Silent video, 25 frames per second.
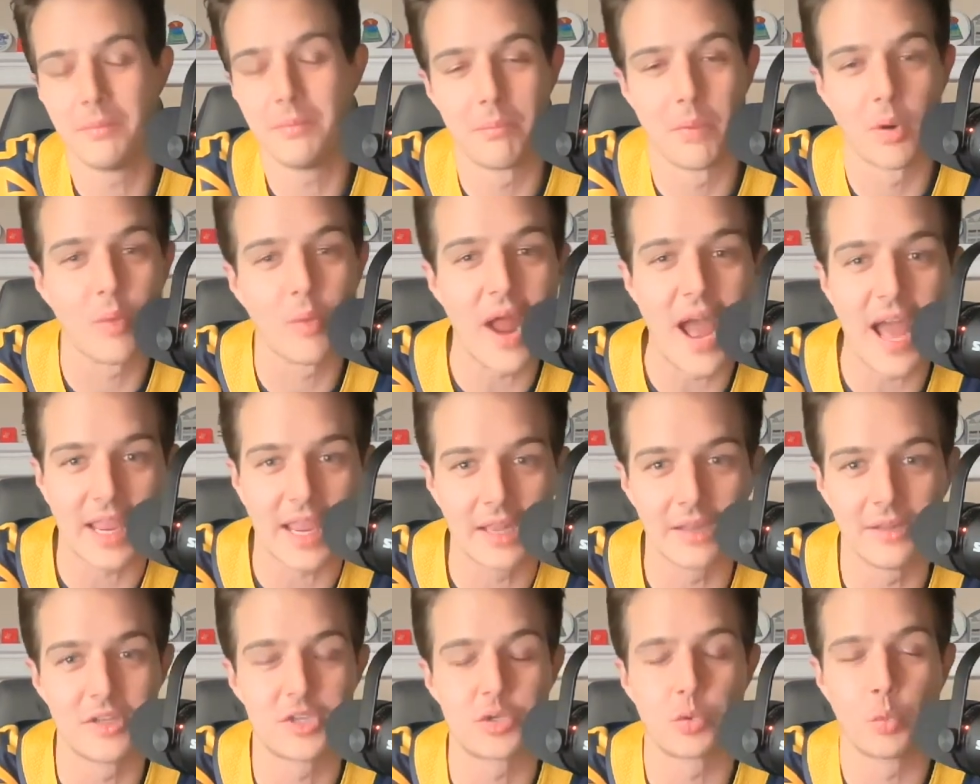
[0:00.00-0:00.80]

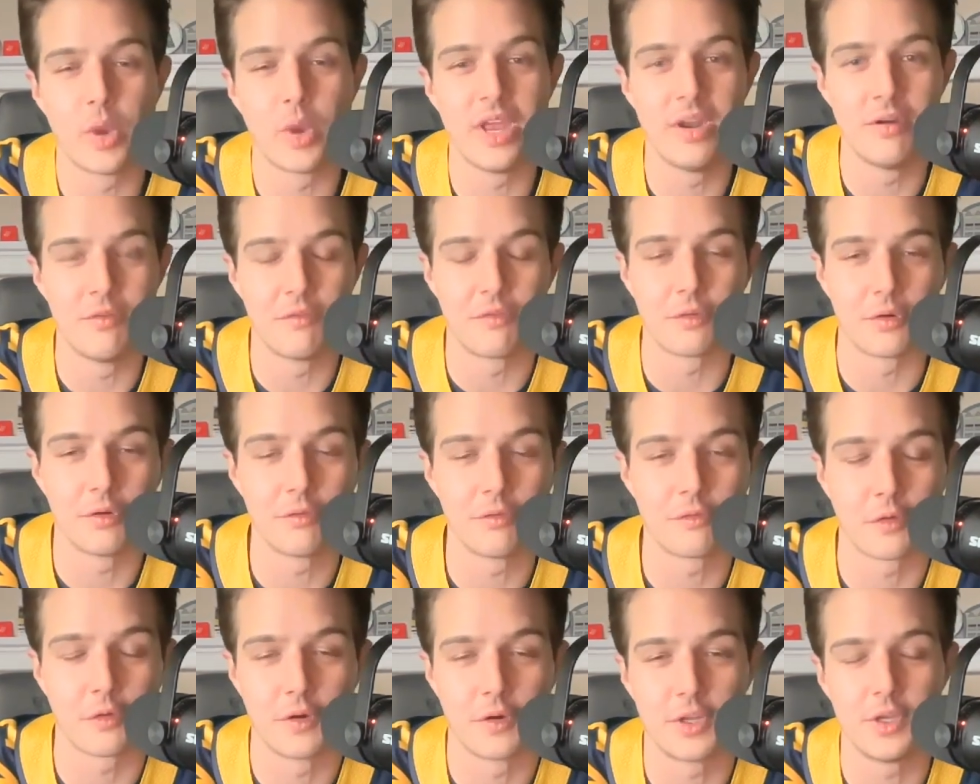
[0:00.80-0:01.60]
miraculous win
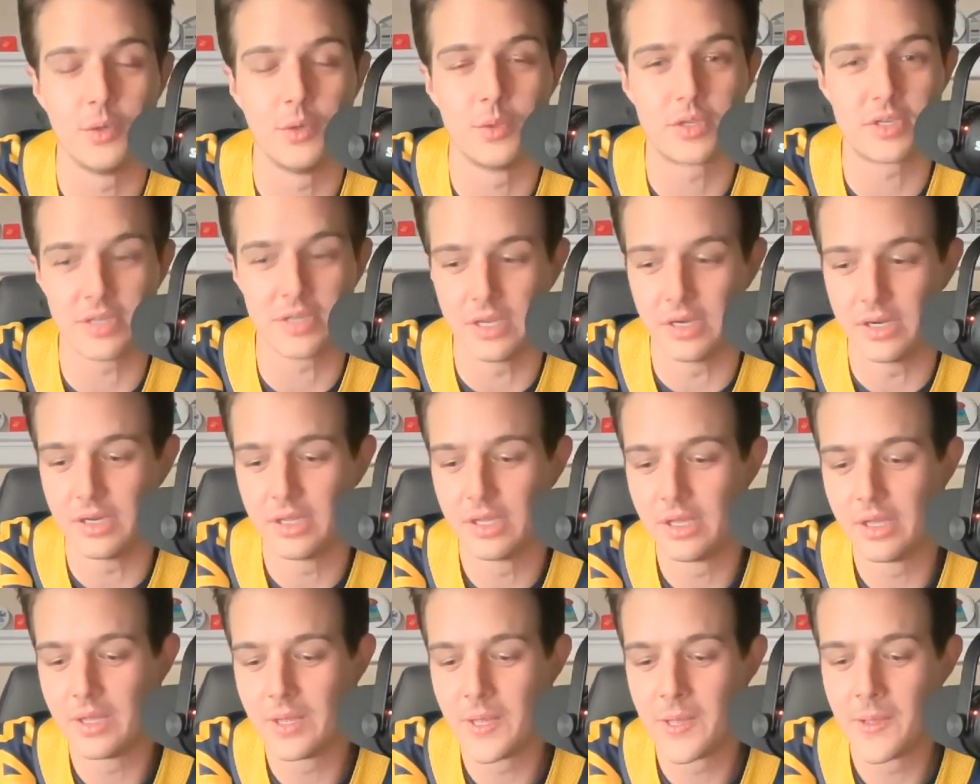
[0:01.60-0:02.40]
for Houston.
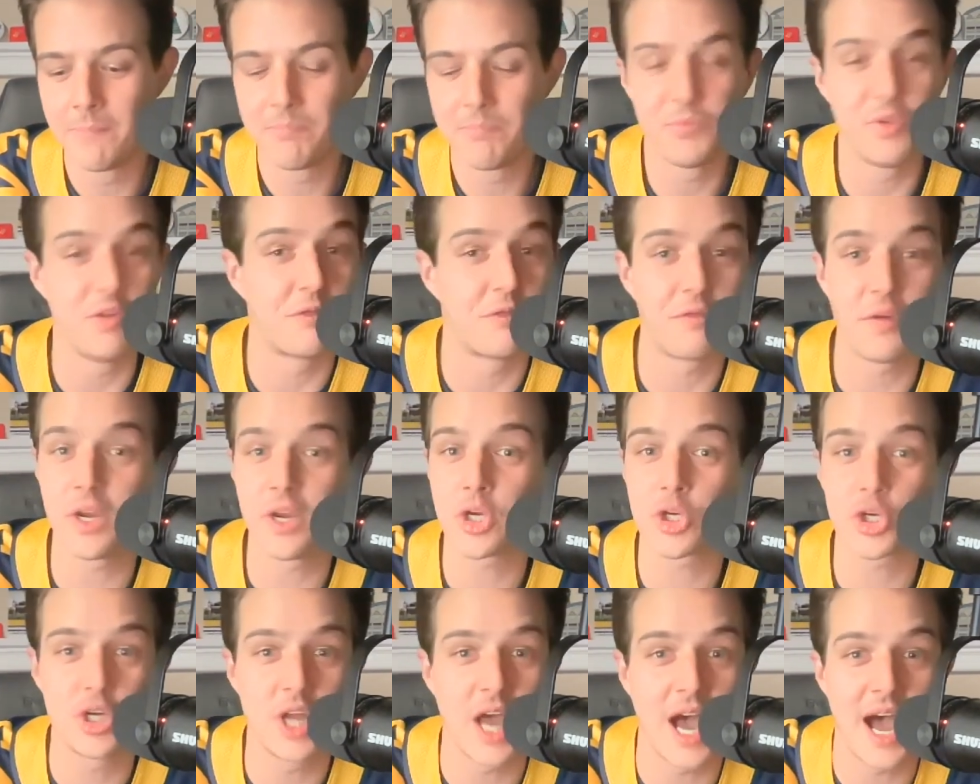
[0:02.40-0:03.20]
You
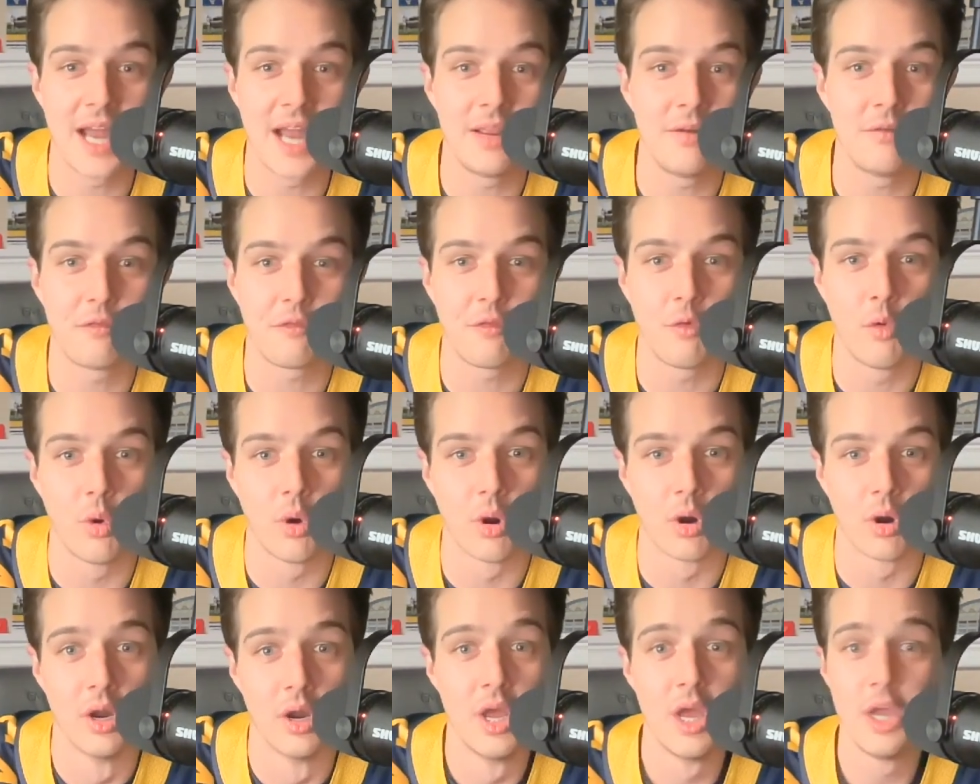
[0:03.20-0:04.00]
finish
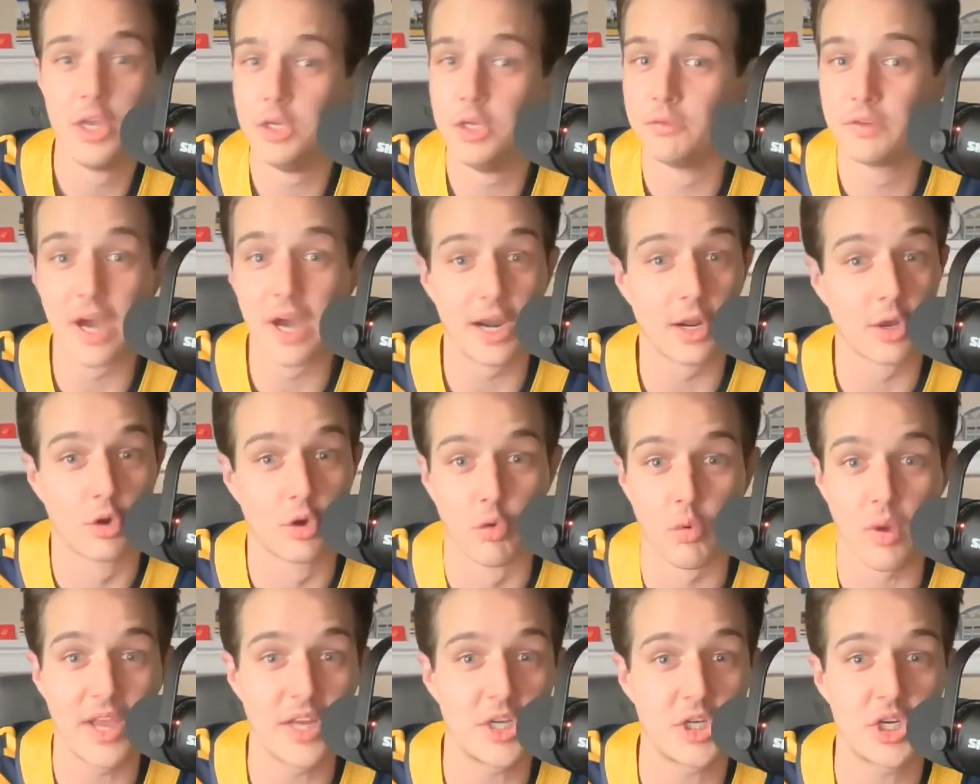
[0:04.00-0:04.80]
9-4. You've got a
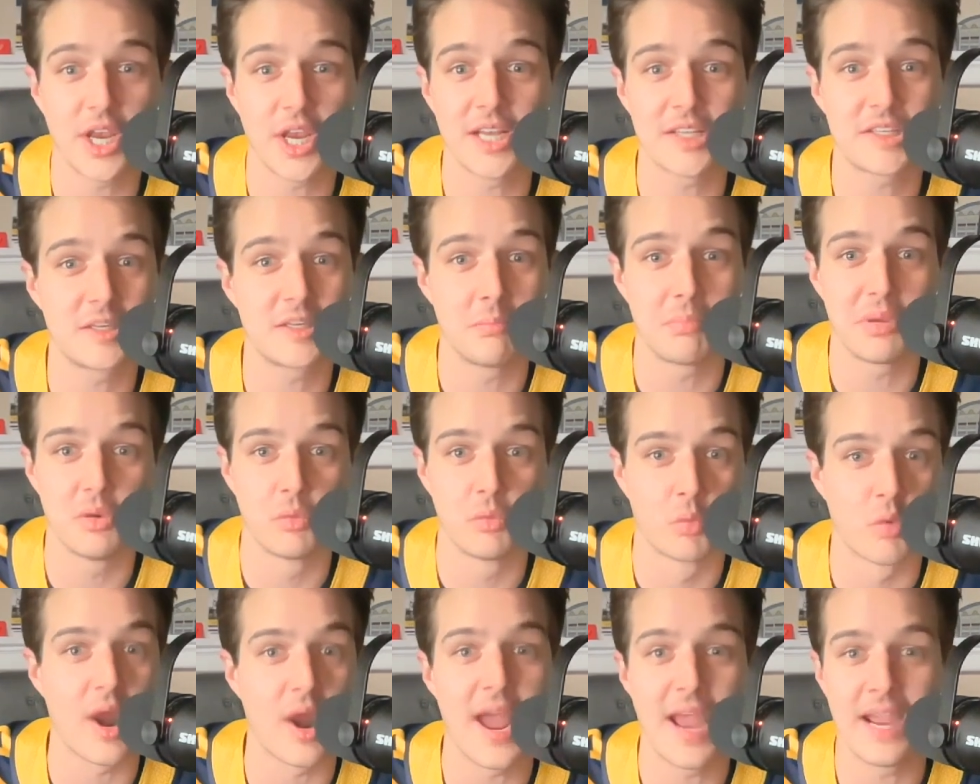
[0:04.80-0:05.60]
great chance to be
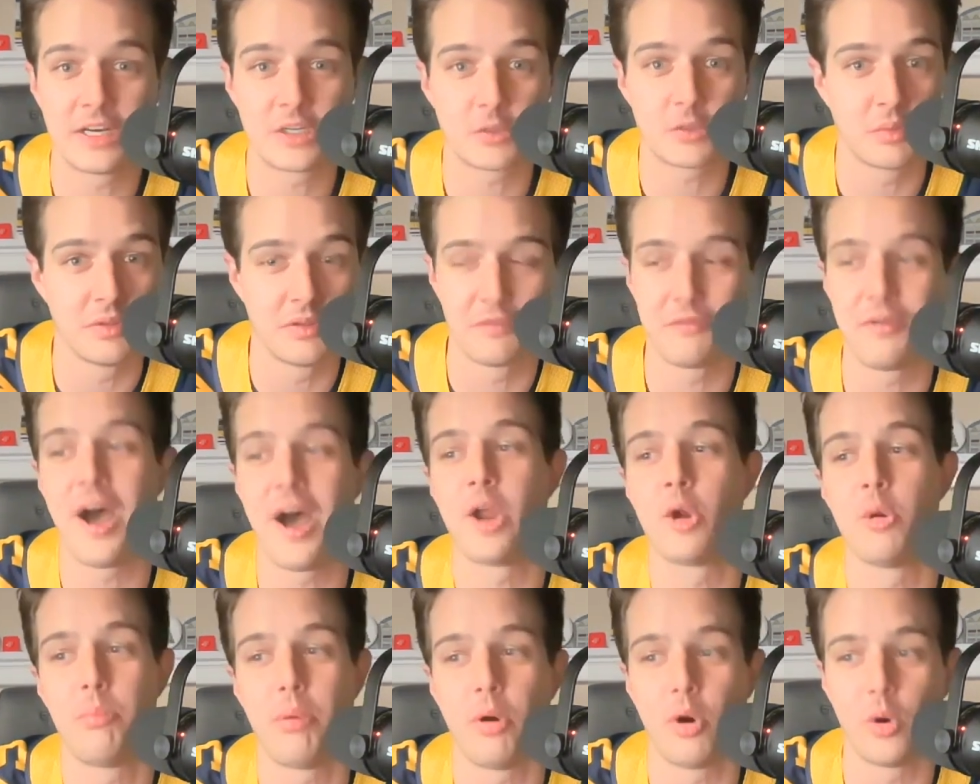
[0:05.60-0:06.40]
ranked when the
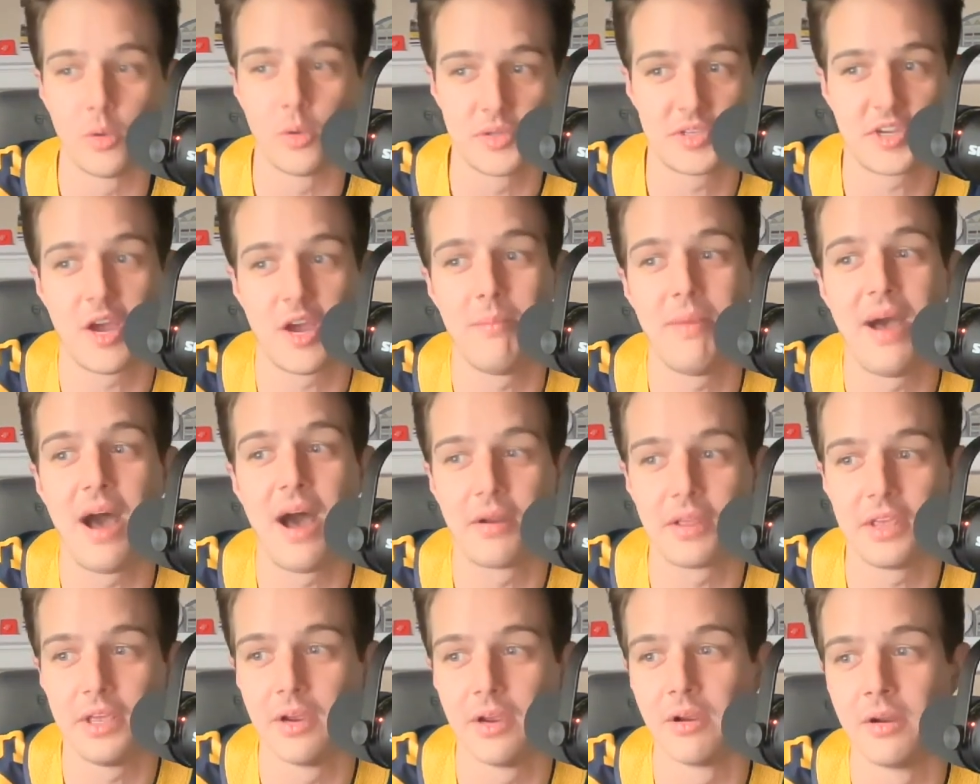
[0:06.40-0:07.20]
final polls come out
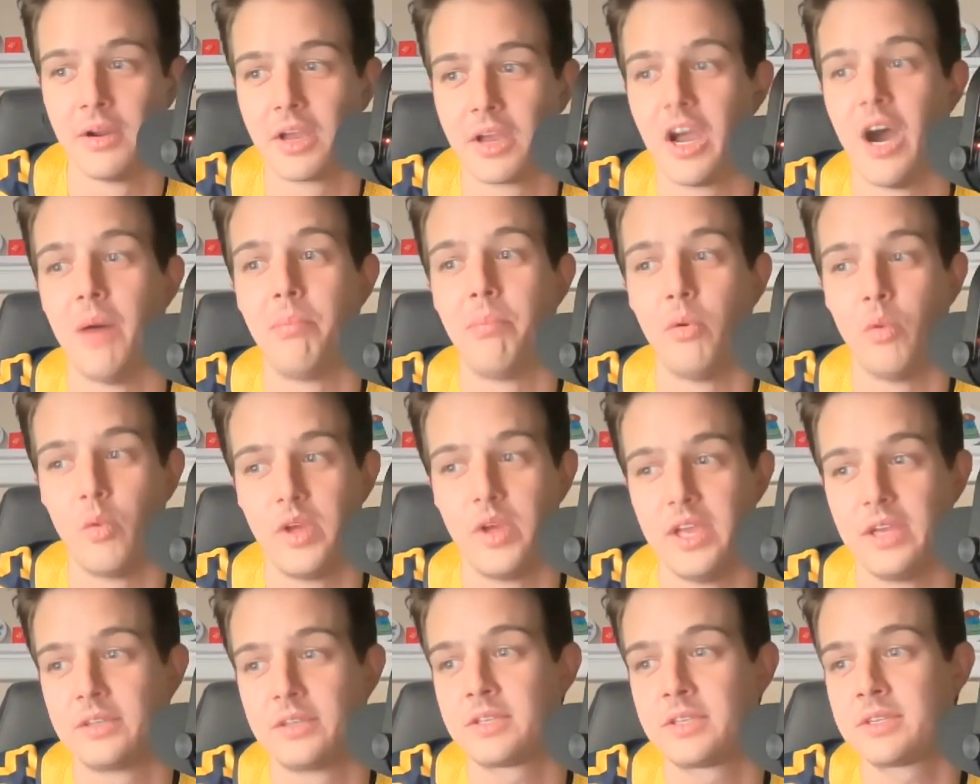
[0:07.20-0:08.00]
here in a couple
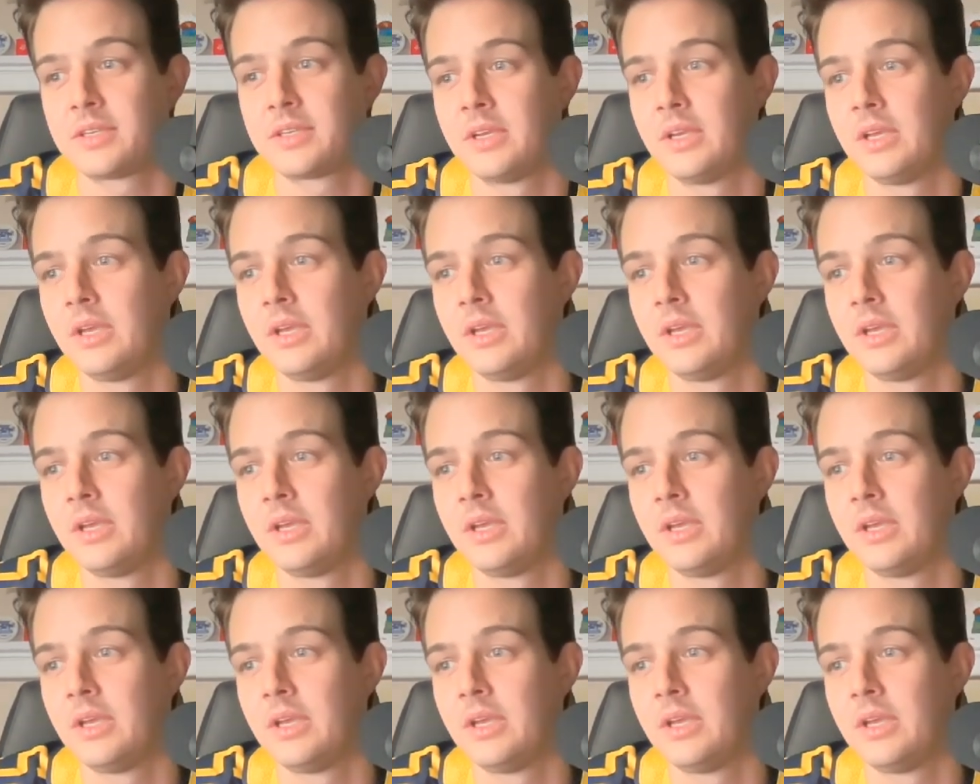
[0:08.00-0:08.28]
weeks.